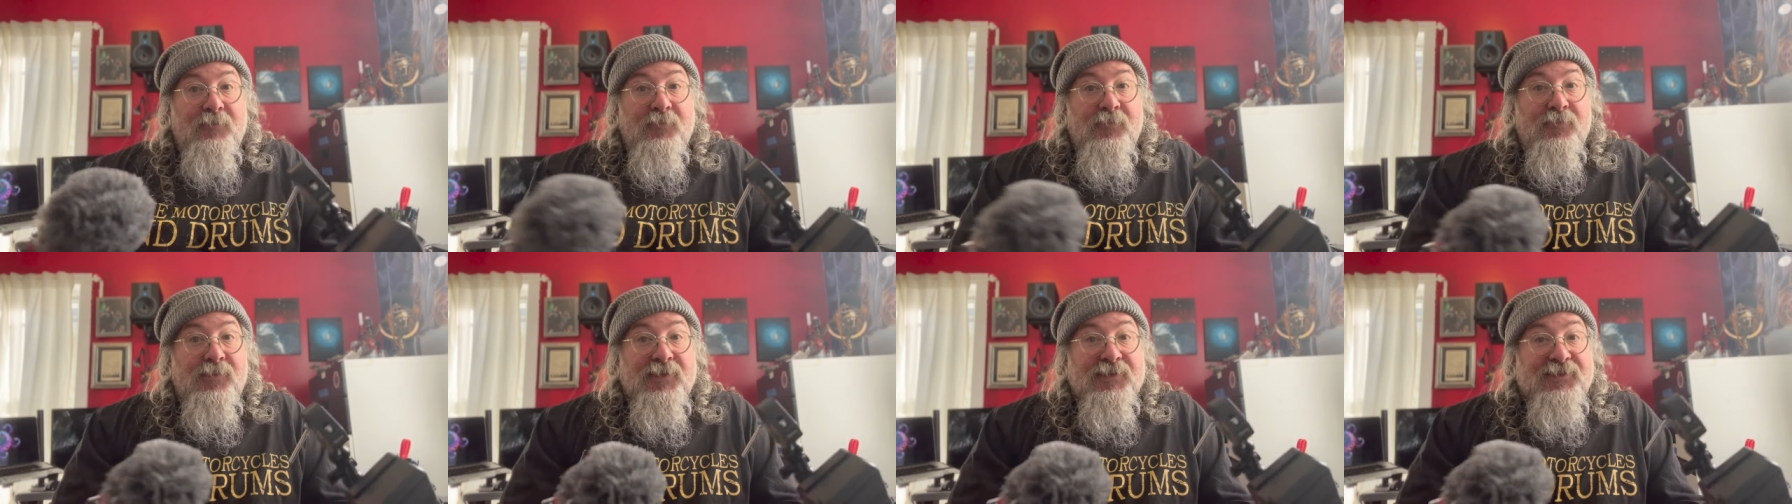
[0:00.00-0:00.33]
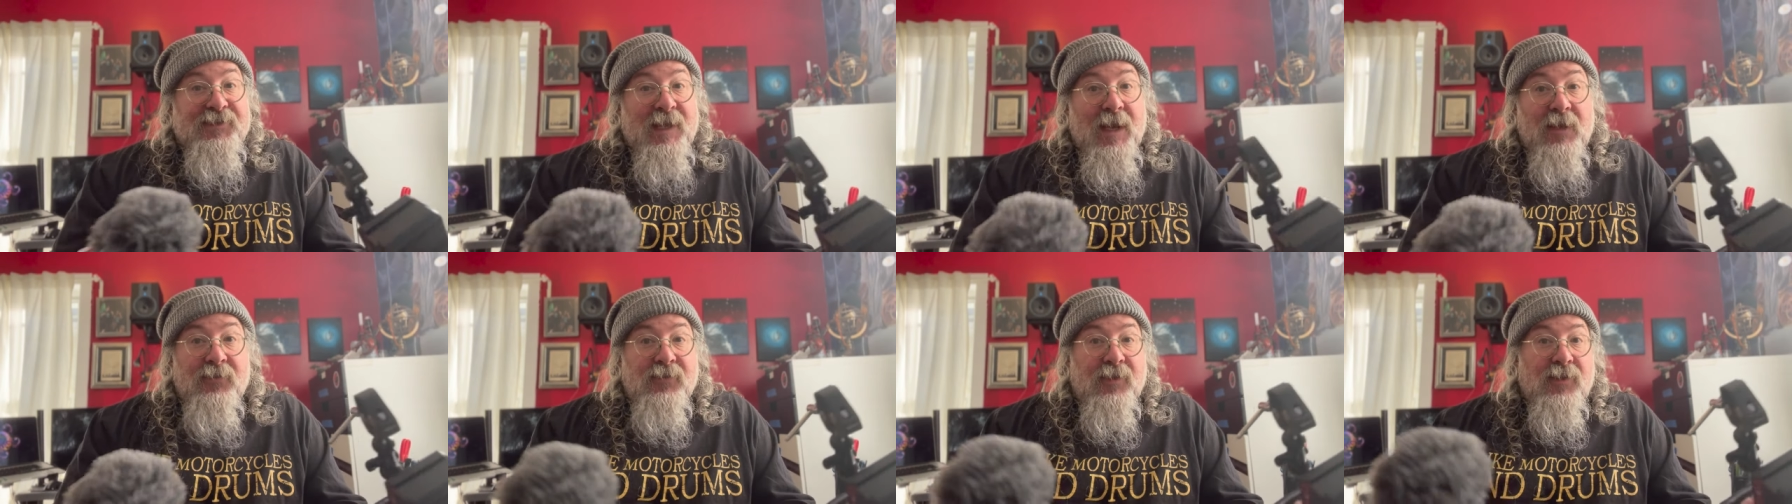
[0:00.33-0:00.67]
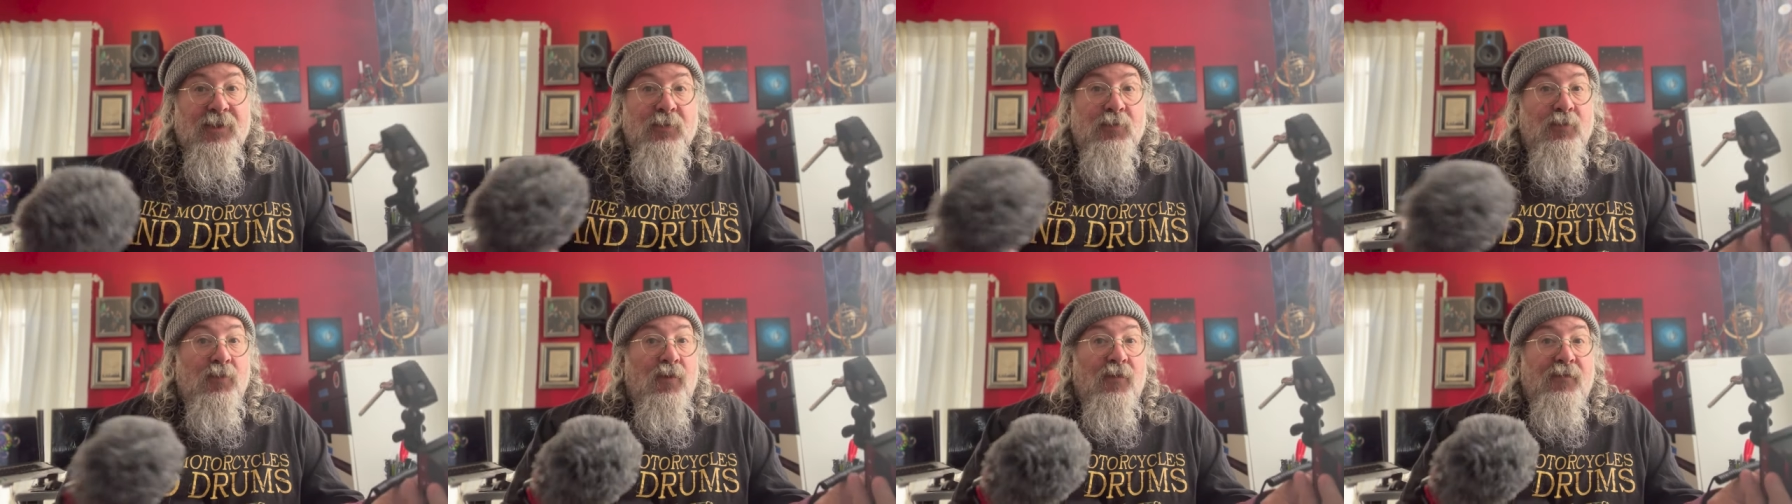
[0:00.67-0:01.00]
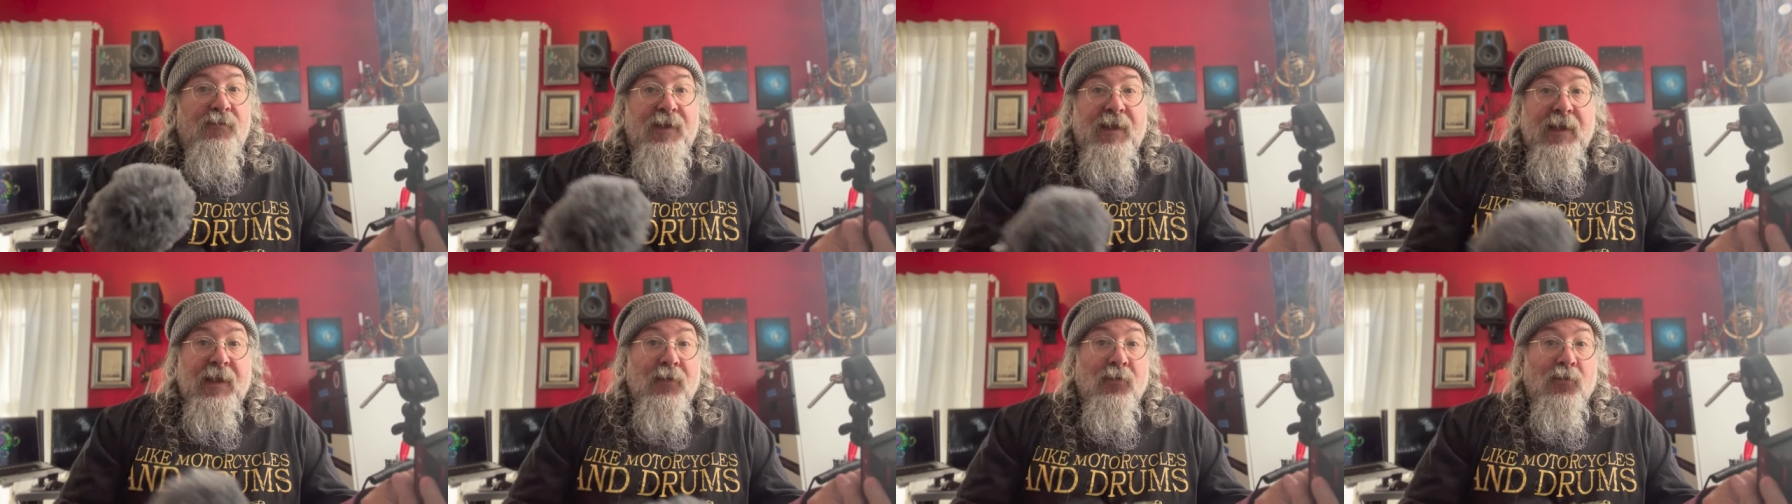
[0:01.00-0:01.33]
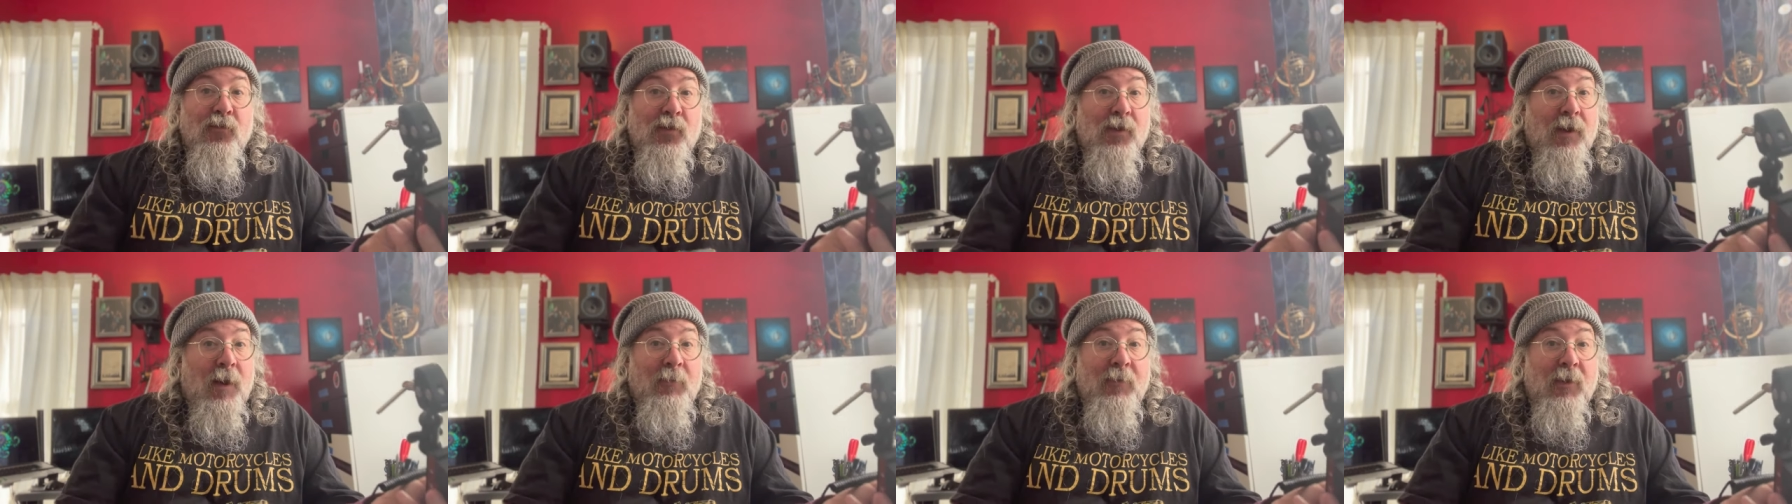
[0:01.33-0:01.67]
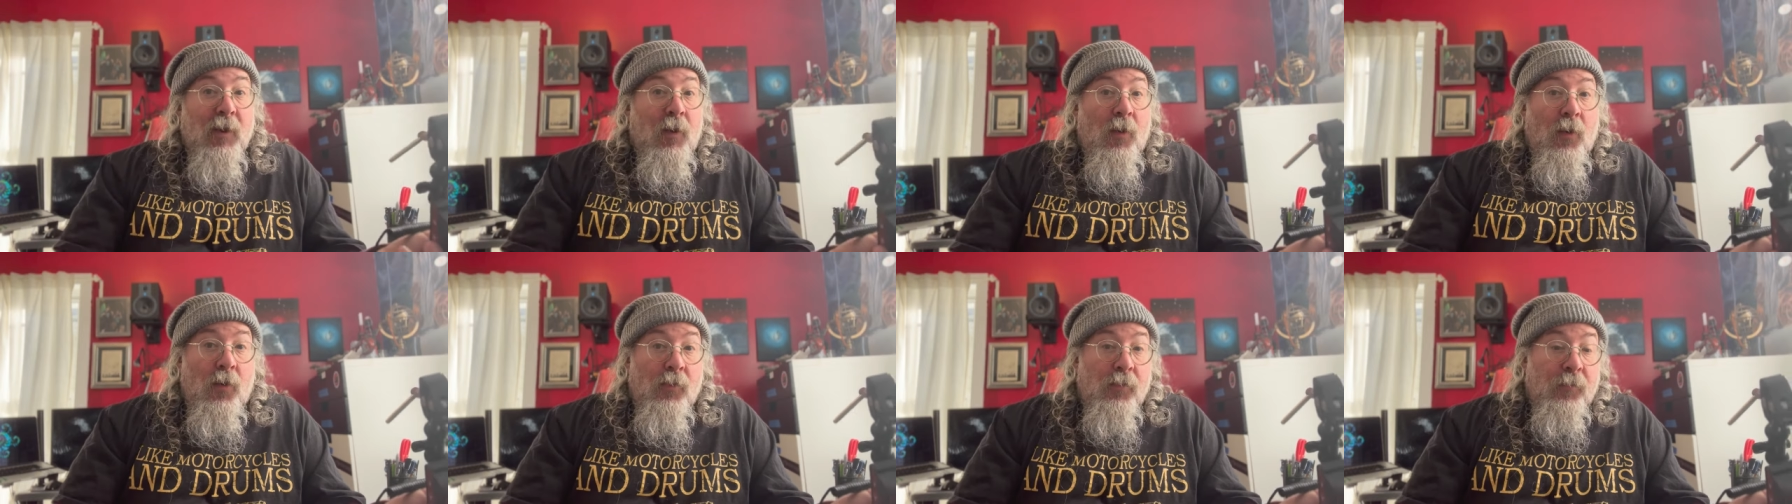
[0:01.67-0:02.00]
The sound on the movie coming
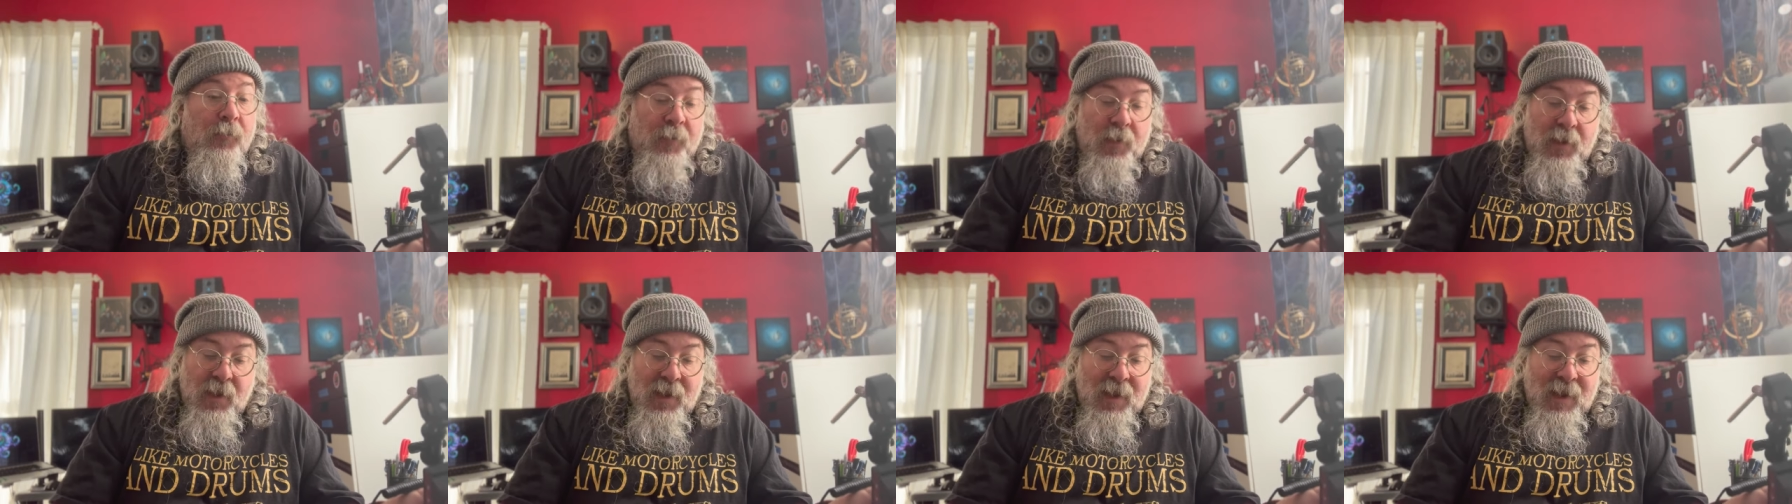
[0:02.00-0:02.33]
home,